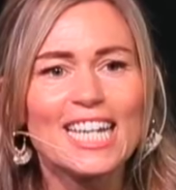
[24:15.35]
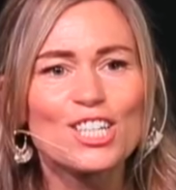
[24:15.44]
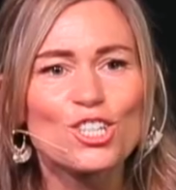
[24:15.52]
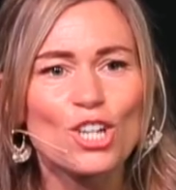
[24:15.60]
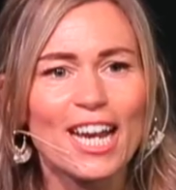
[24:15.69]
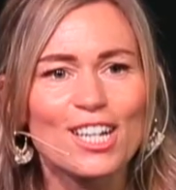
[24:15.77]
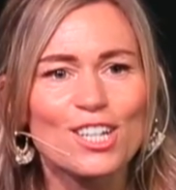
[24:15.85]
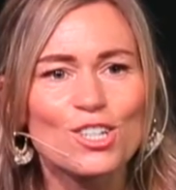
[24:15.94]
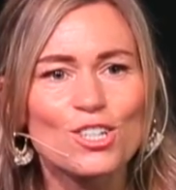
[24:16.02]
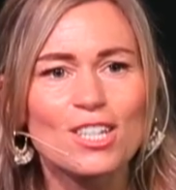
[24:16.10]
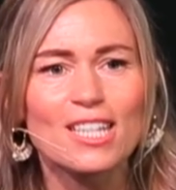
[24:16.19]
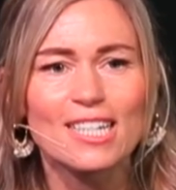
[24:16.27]
changed
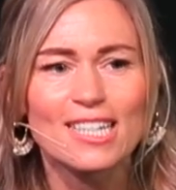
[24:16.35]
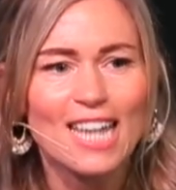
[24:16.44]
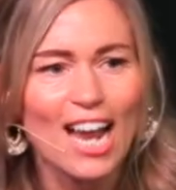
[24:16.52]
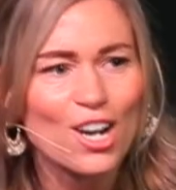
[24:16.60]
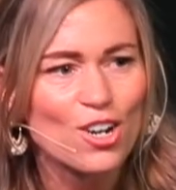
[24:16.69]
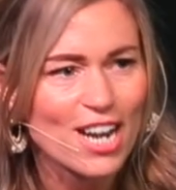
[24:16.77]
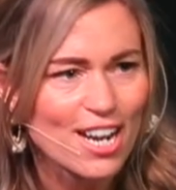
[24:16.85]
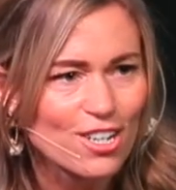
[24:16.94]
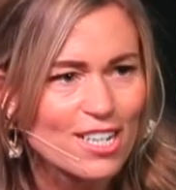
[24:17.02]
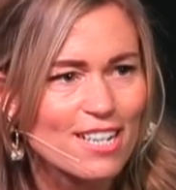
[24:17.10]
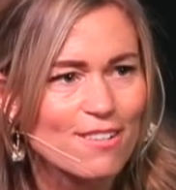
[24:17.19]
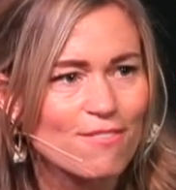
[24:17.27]
the entire
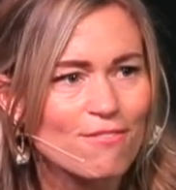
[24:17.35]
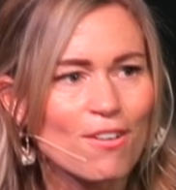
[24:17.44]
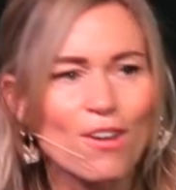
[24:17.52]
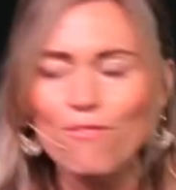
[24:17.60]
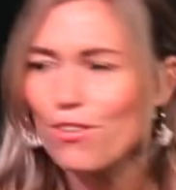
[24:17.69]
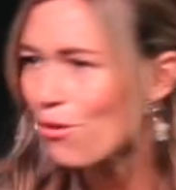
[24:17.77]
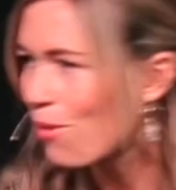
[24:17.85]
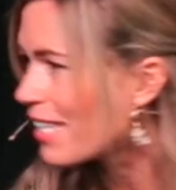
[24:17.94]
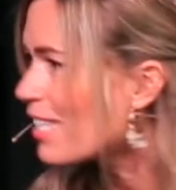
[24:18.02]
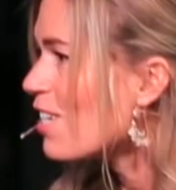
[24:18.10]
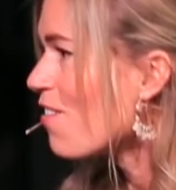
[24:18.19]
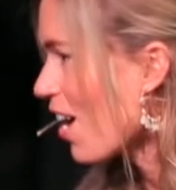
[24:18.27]
narrative for the rest
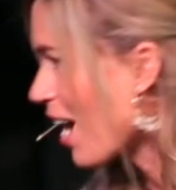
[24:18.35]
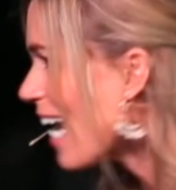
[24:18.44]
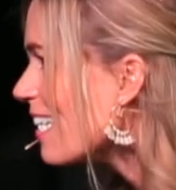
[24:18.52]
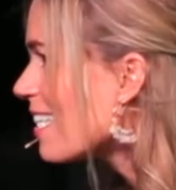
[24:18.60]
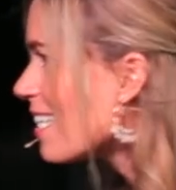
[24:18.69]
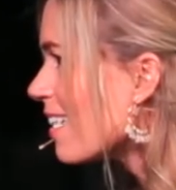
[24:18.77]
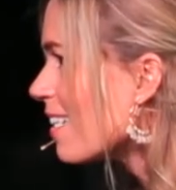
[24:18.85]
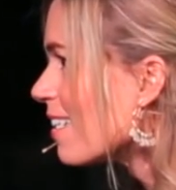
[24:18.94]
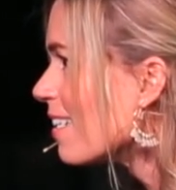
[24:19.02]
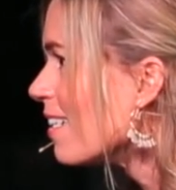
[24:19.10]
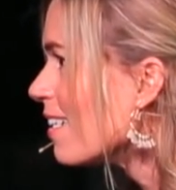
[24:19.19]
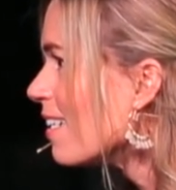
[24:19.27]
of our night.
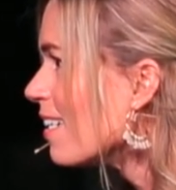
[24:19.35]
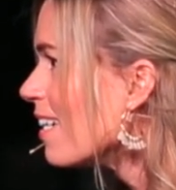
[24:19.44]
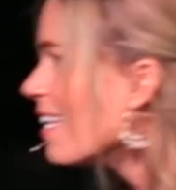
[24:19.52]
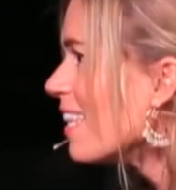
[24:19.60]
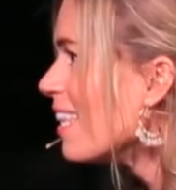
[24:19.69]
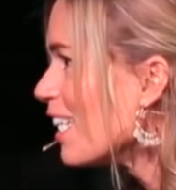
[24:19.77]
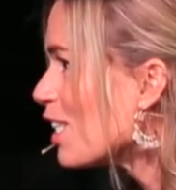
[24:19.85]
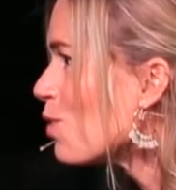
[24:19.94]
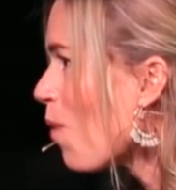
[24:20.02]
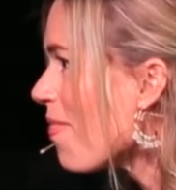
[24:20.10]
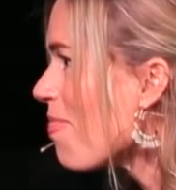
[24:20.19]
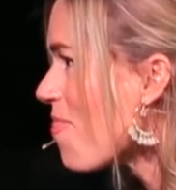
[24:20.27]
This
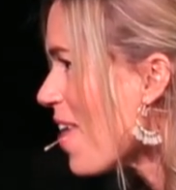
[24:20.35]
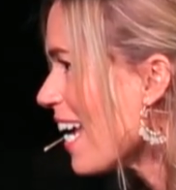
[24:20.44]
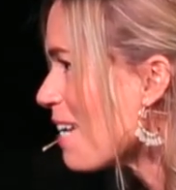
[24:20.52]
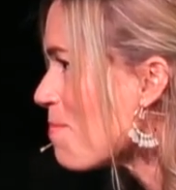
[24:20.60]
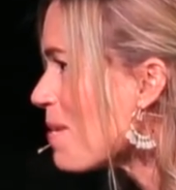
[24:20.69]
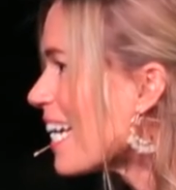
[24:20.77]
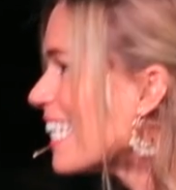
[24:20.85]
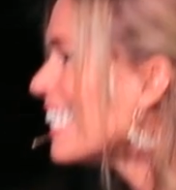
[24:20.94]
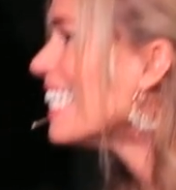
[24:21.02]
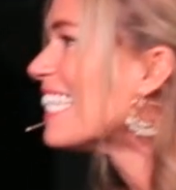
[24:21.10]
one thing, because he's a